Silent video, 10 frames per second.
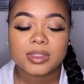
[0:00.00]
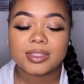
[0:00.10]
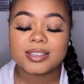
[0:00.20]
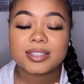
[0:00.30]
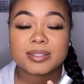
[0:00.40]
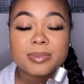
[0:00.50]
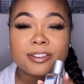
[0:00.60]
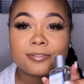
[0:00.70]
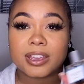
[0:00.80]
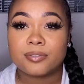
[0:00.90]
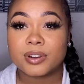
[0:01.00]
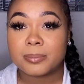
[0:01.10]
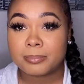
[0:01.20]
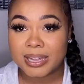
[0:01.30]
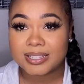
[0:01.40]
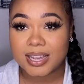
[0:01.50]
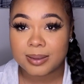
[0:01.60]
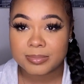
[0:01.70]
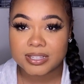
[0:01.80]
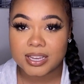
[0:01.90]
This is my favorite
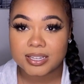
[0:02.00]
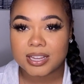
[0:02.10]
bedtime scent,